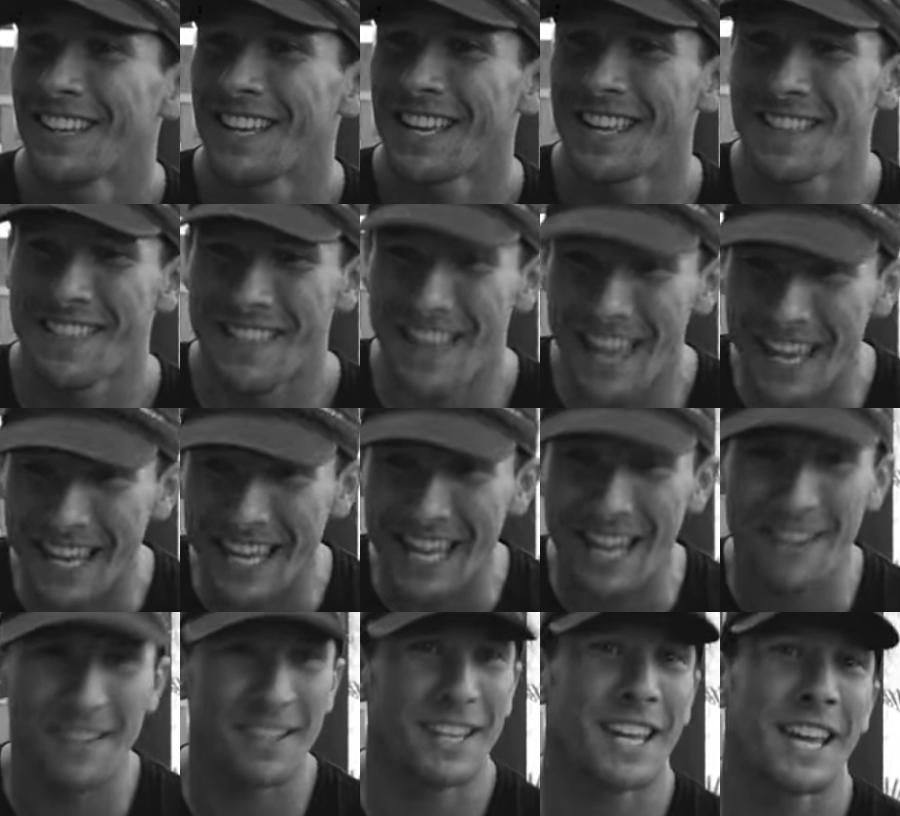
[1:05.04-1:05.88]
and they
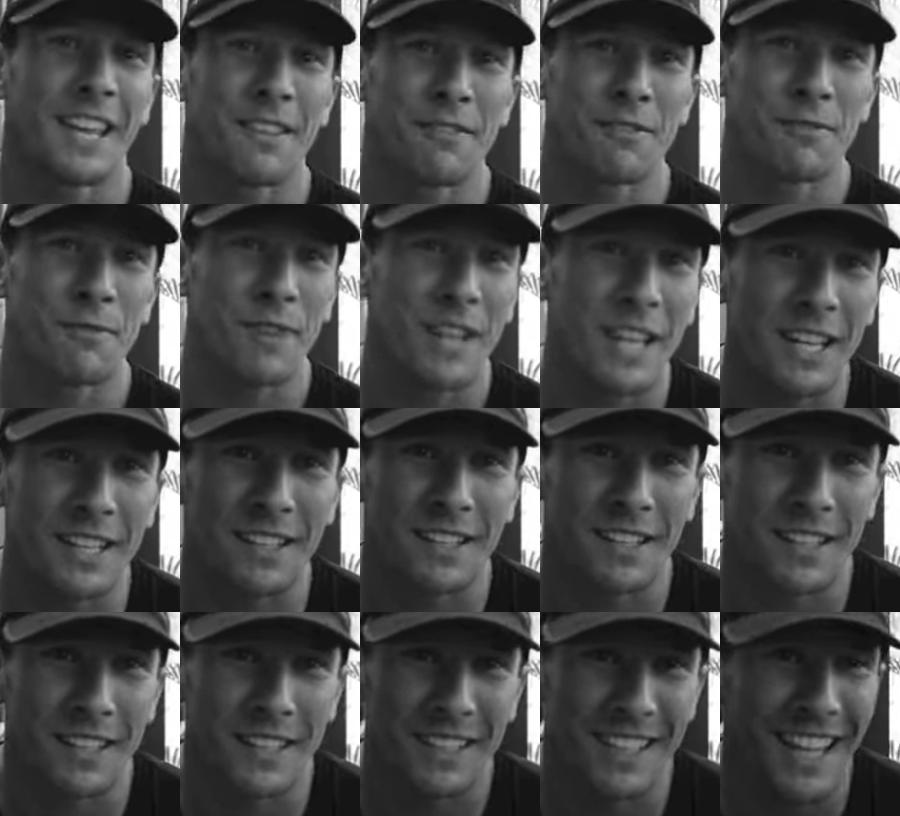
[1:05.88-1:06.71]
came together and ran.
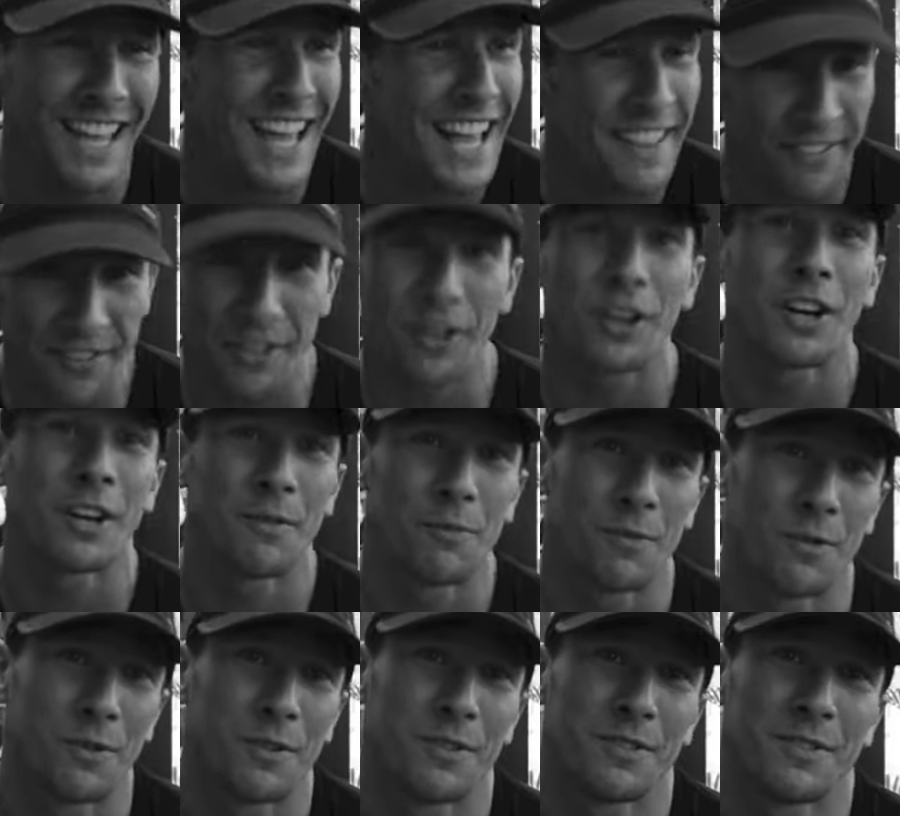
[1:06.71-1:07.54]
That's
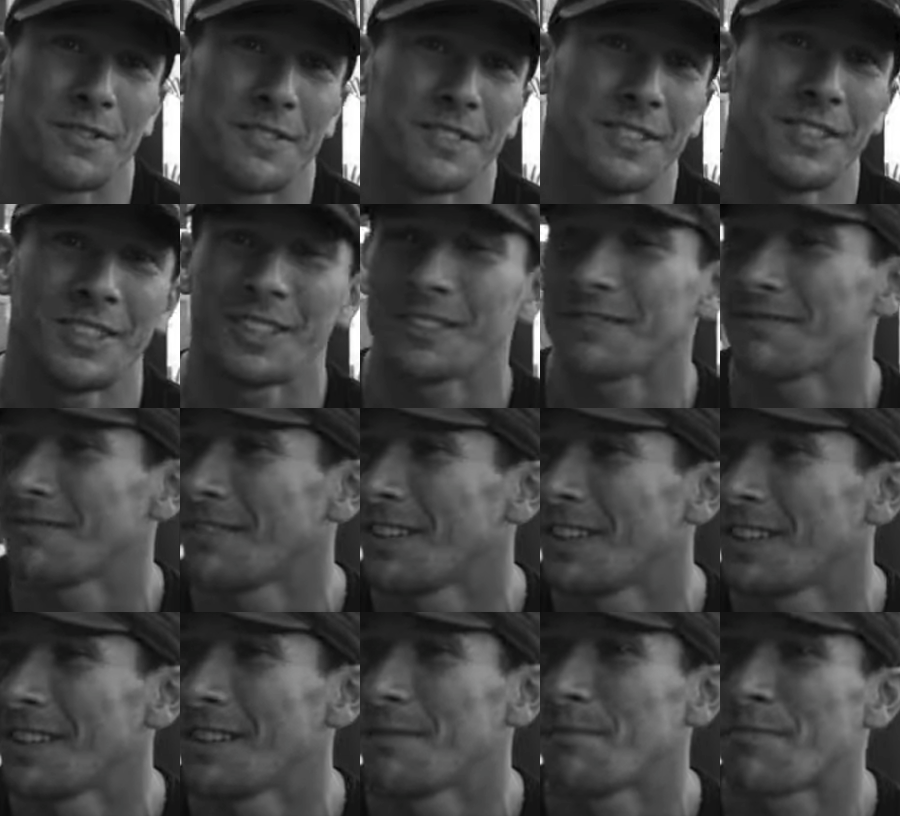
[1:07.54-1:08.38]
Iron War, not
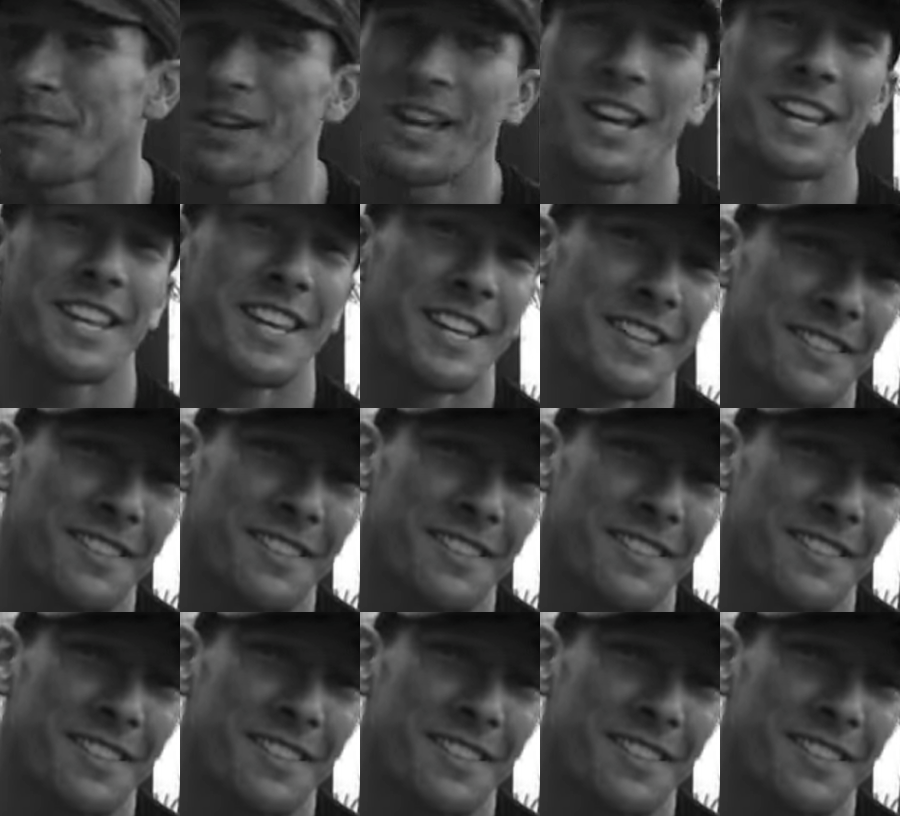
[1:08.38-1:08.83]
Brownie